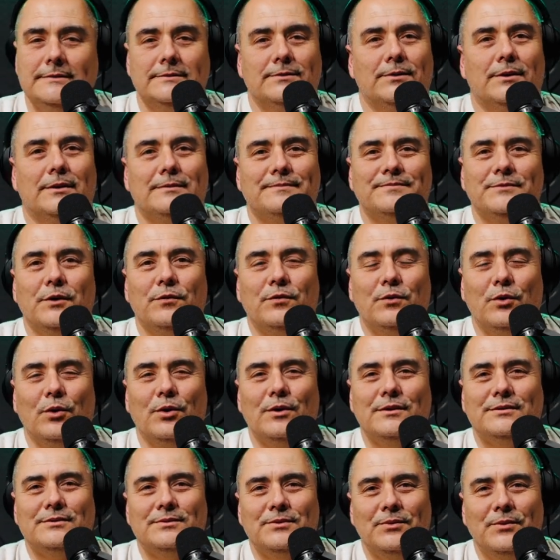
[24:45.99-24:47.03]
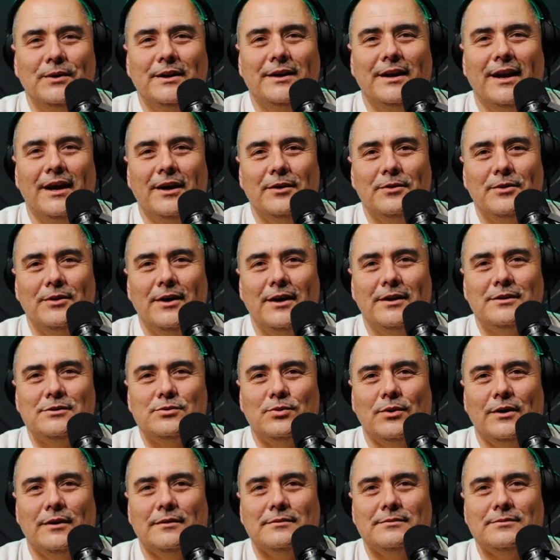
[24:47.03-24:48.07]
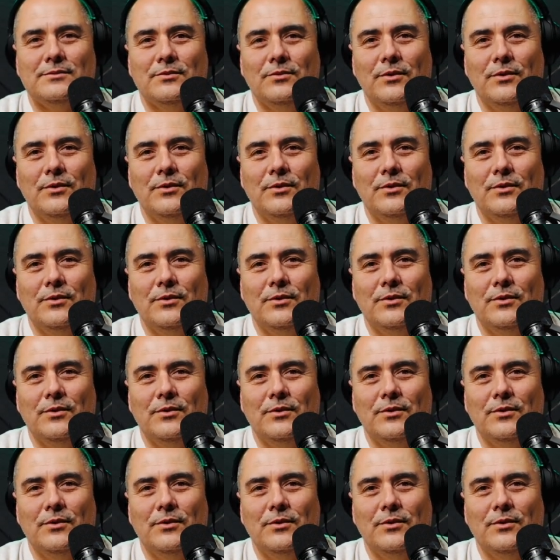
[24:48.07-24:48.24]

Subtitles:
well, of course, we can handle that as well.